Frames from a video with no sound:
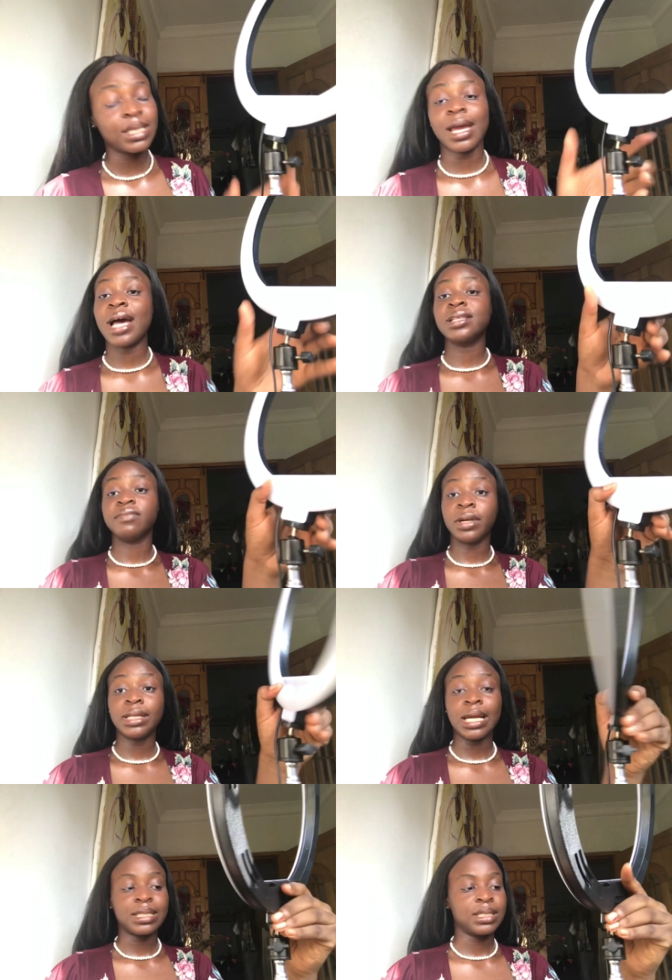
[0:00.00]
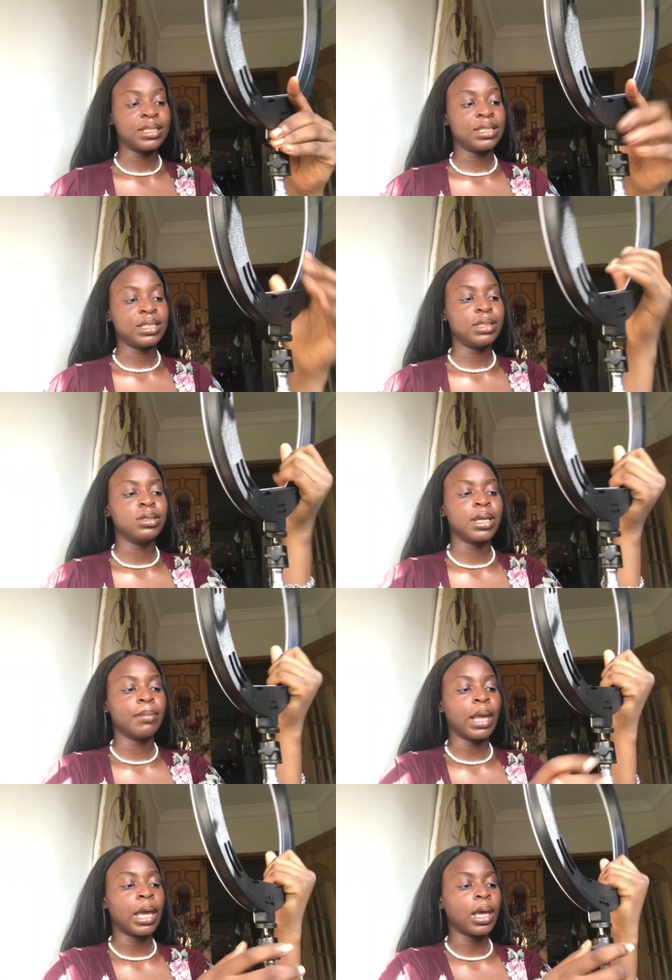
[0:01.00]
It has very nice aesthetics. So I'm
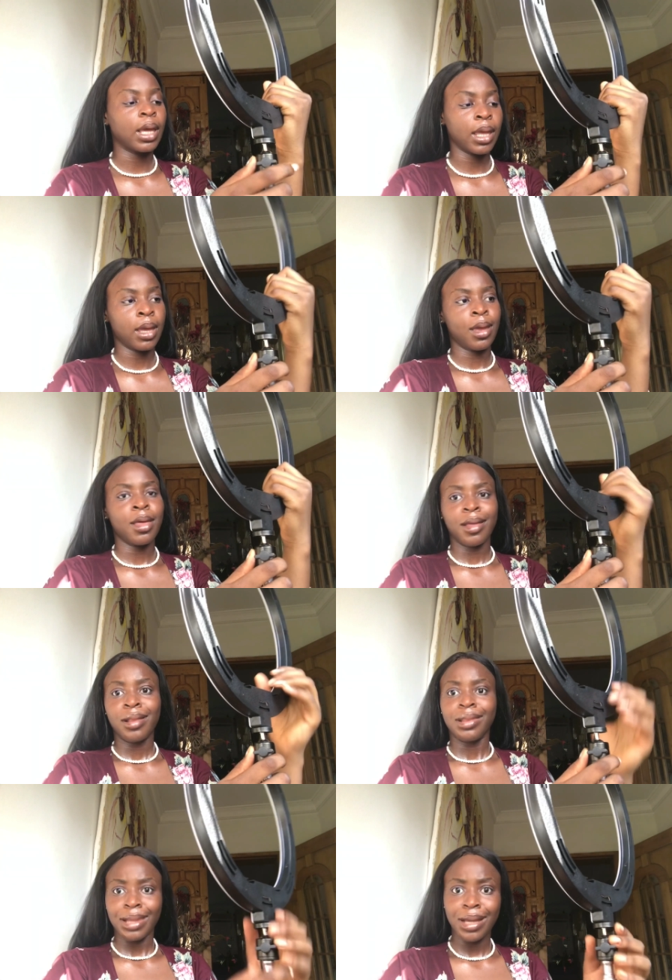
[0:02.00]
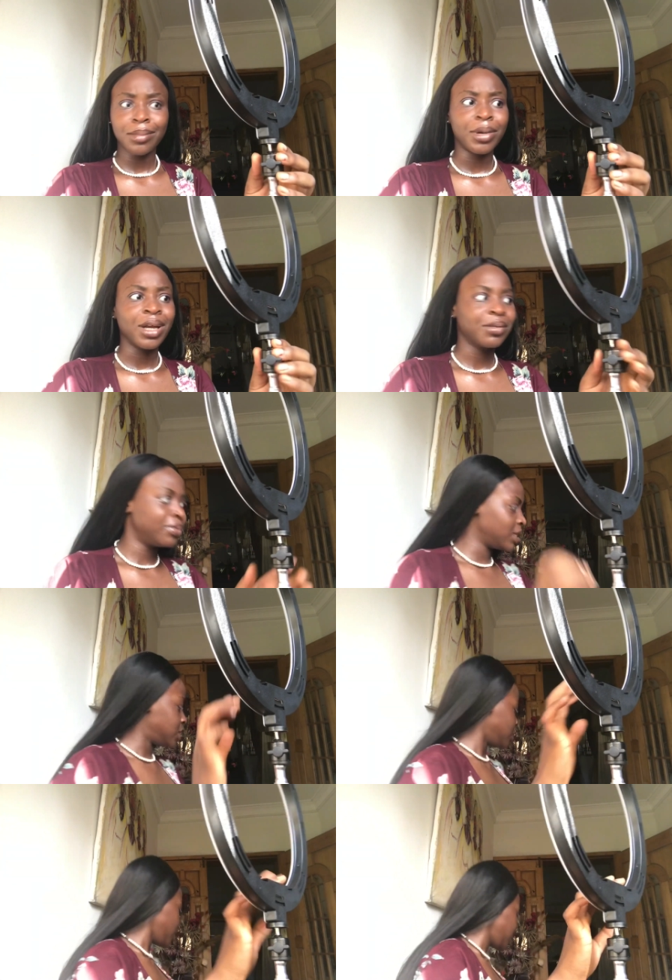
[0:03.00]
like, Landmark
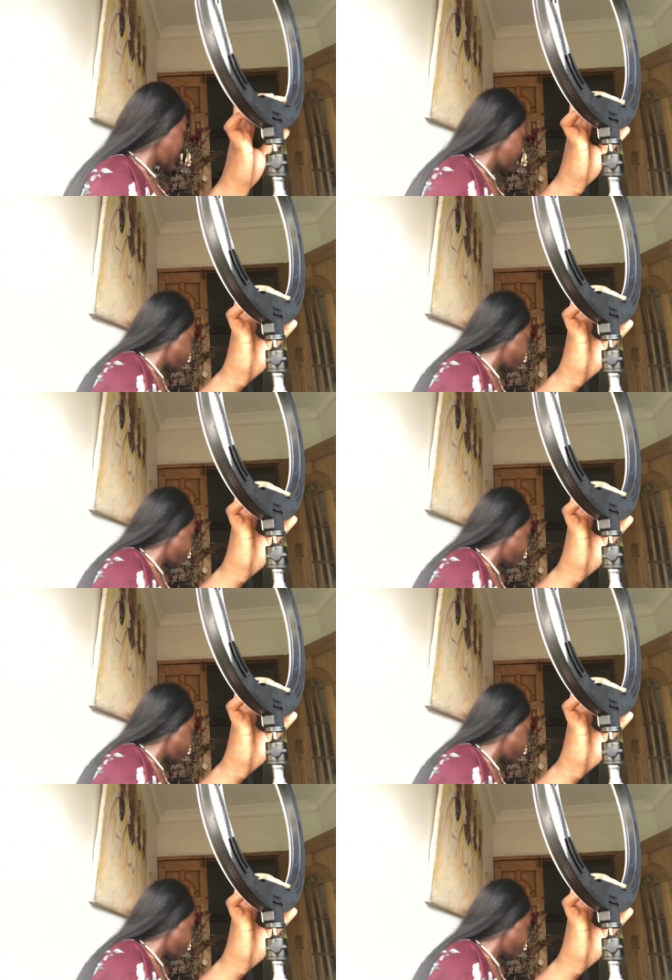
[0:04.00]
Beach, girly.